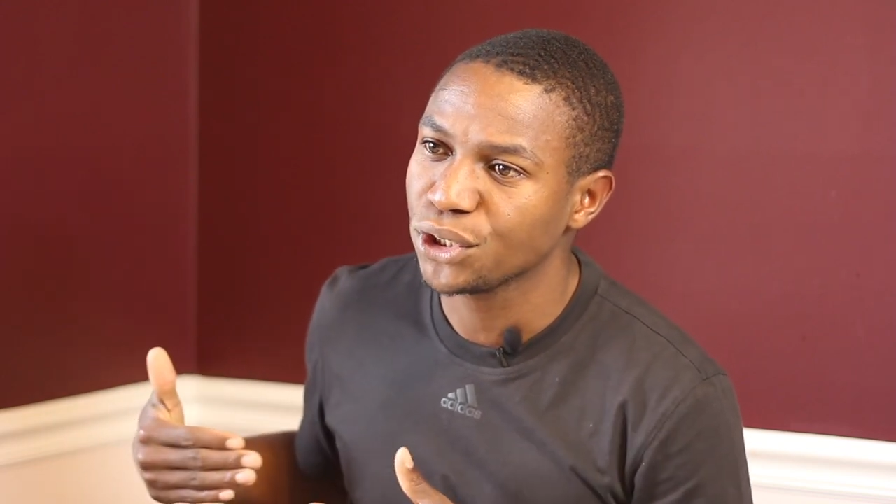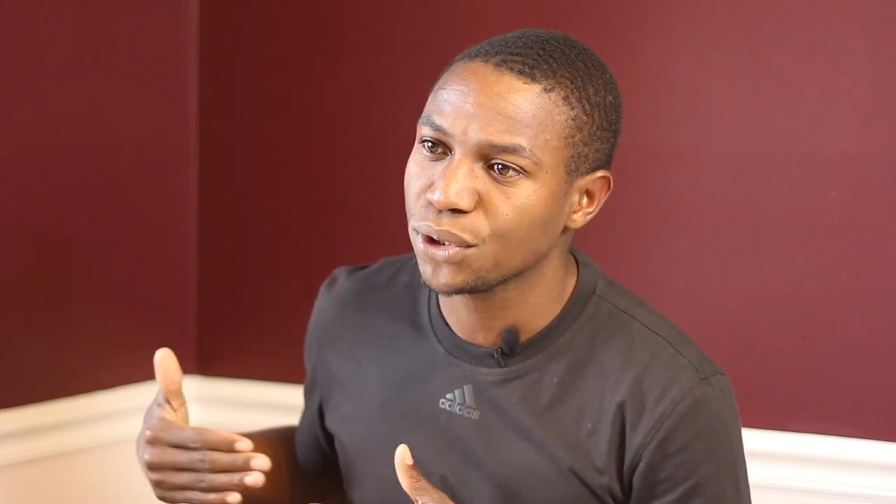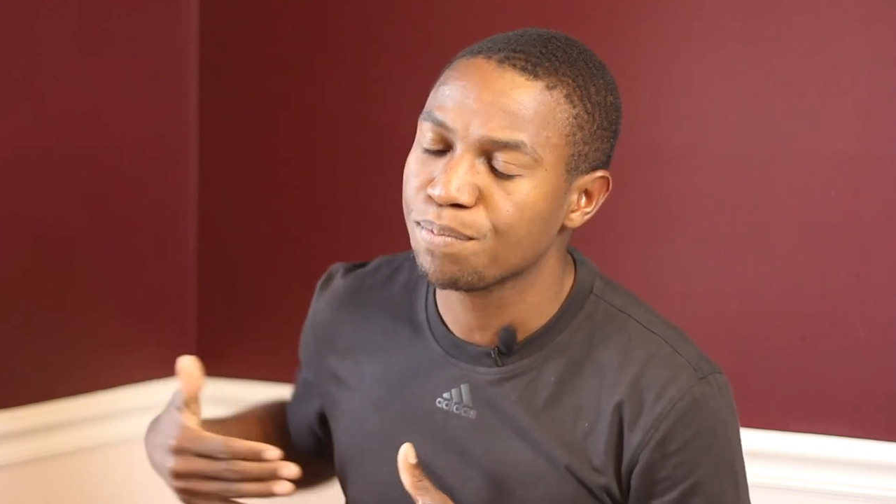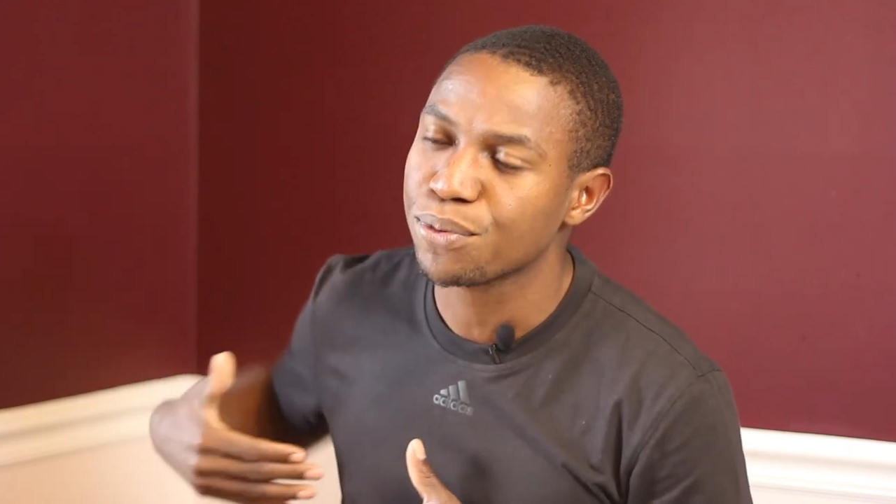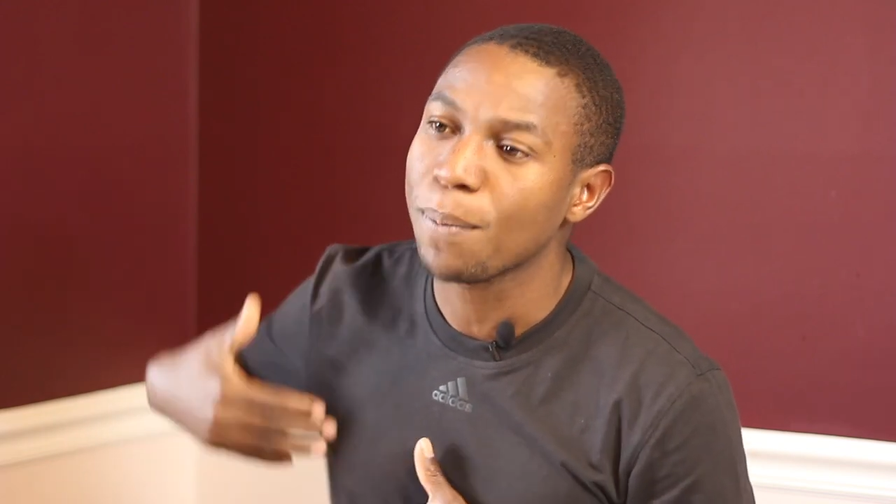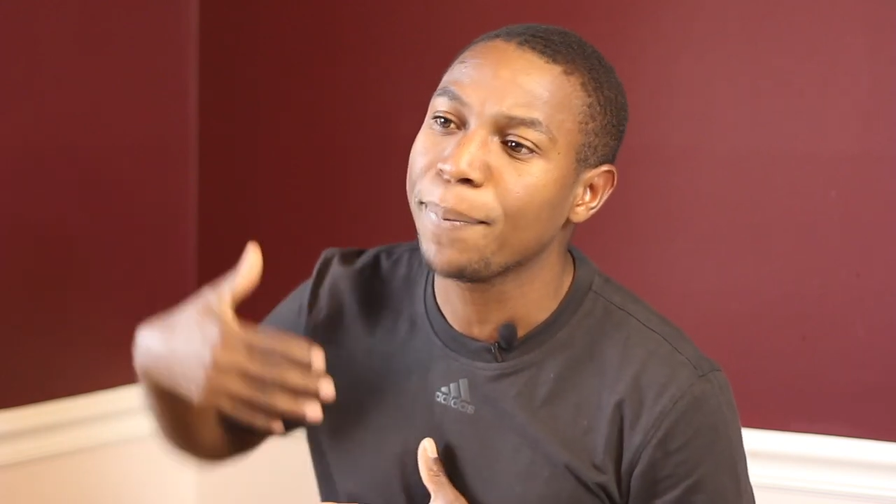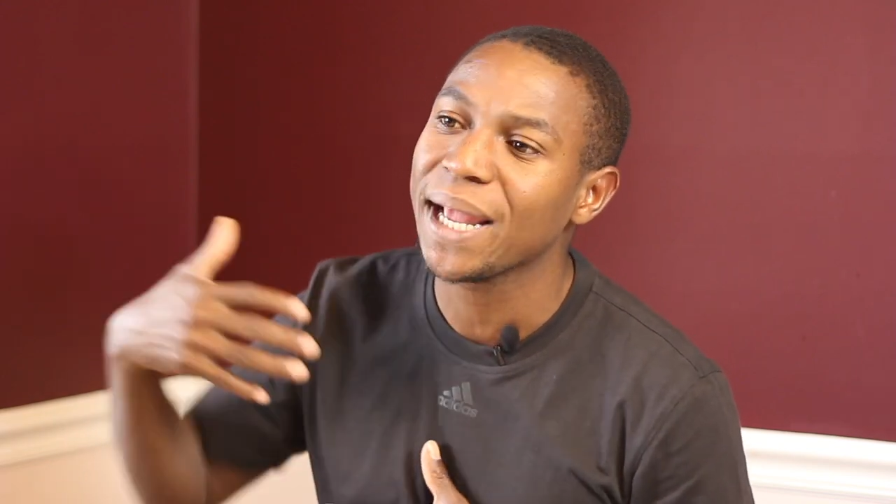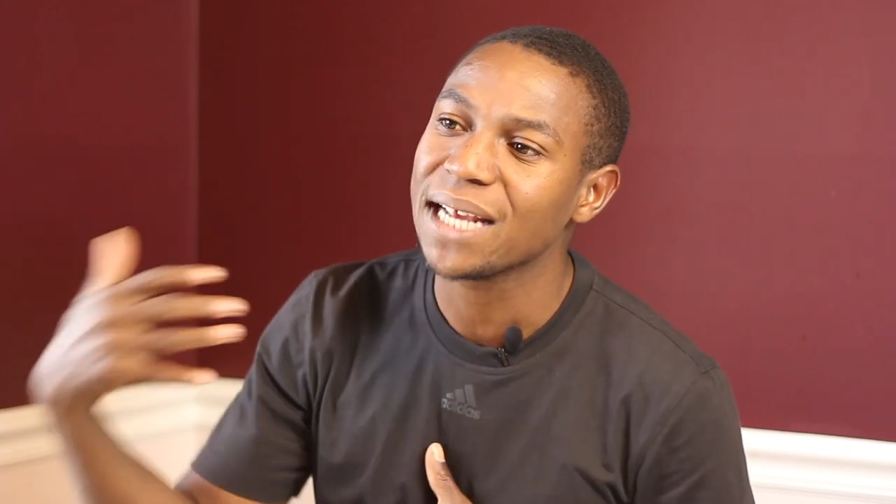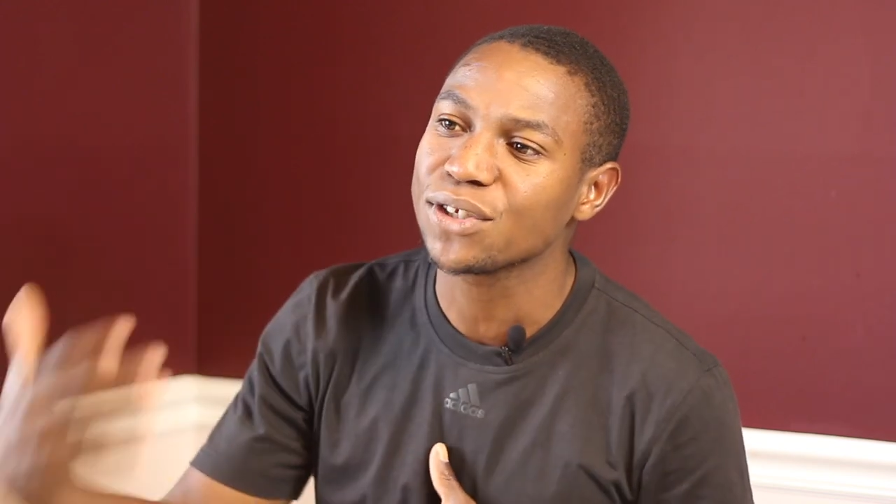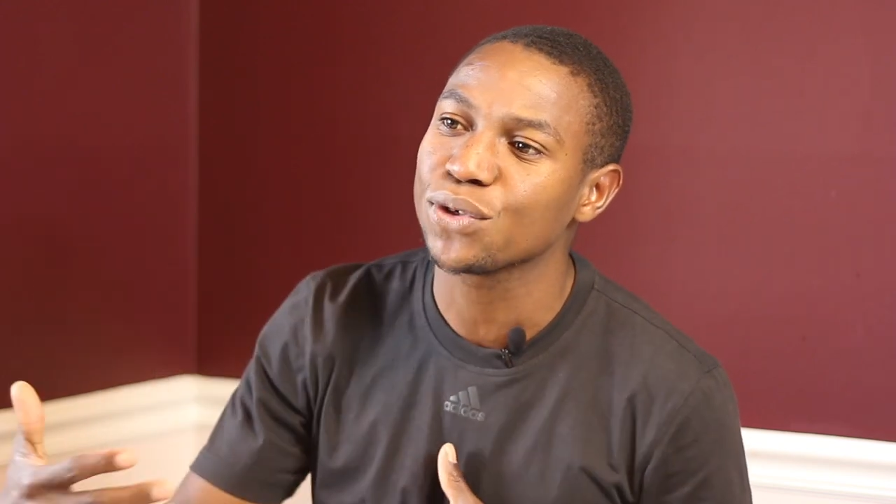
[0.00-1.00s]
should
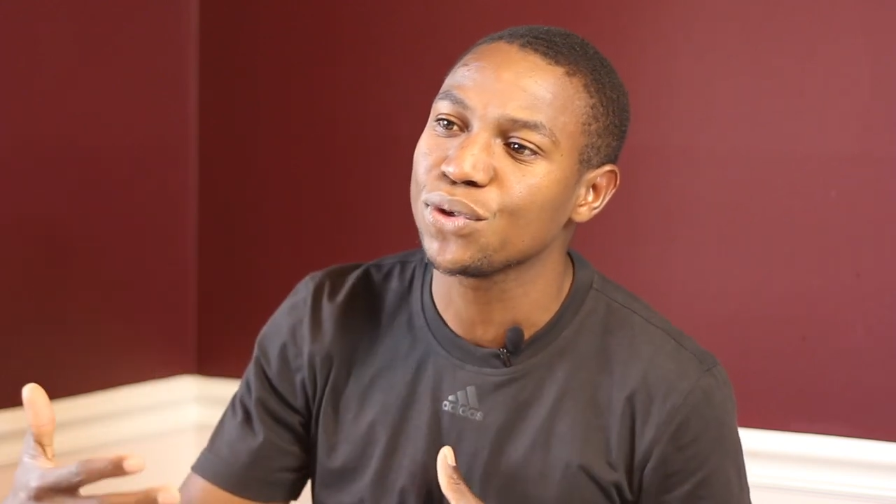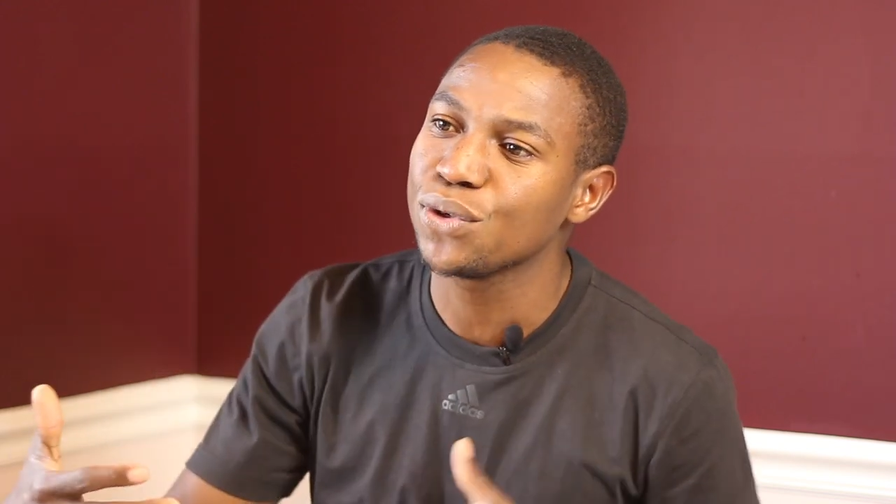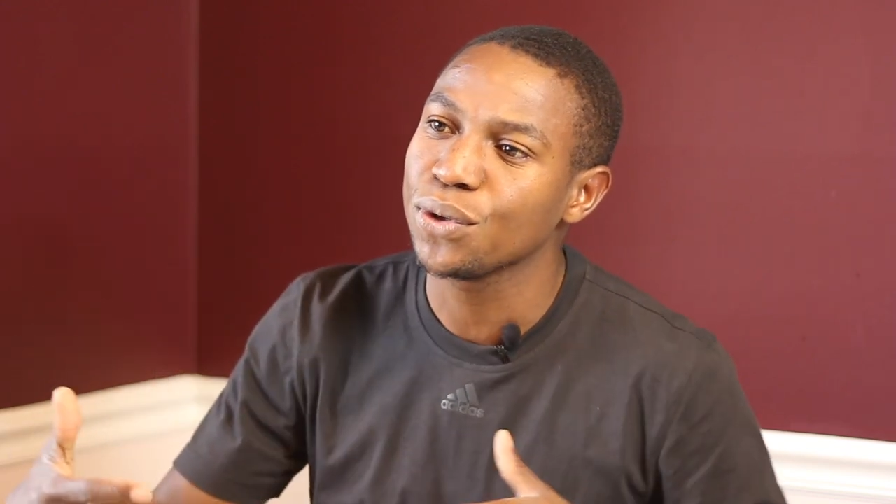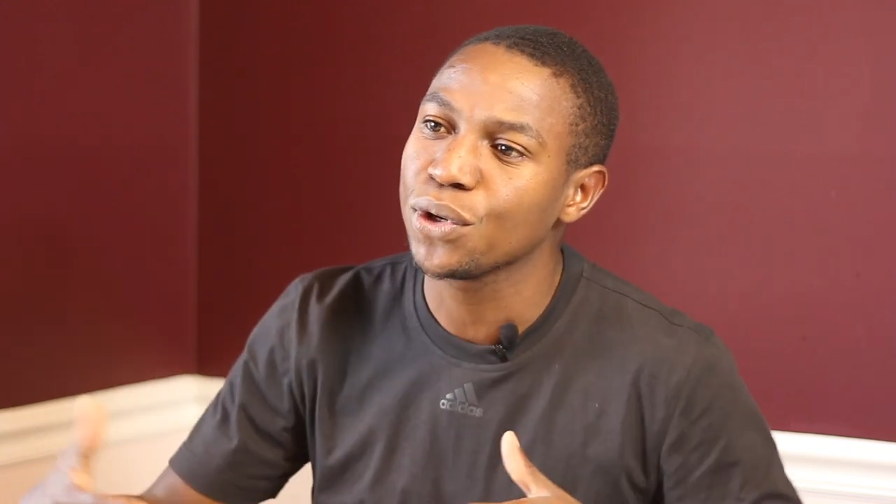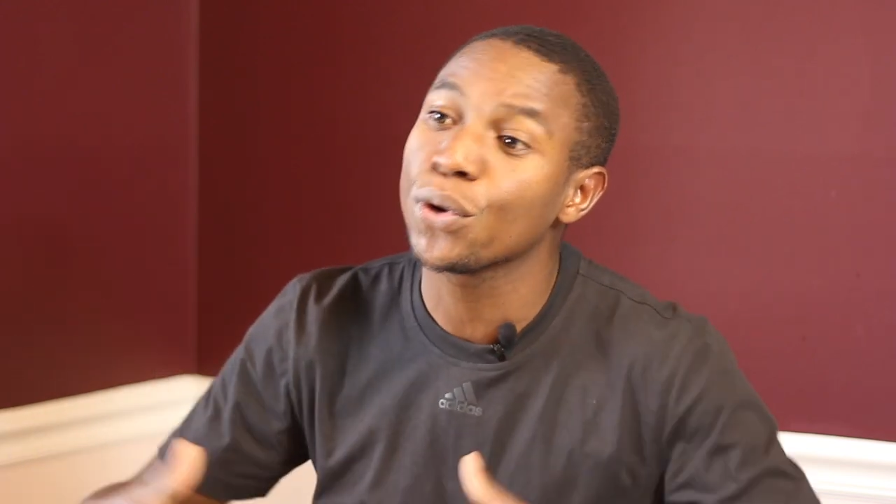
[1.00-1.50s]
propel us to do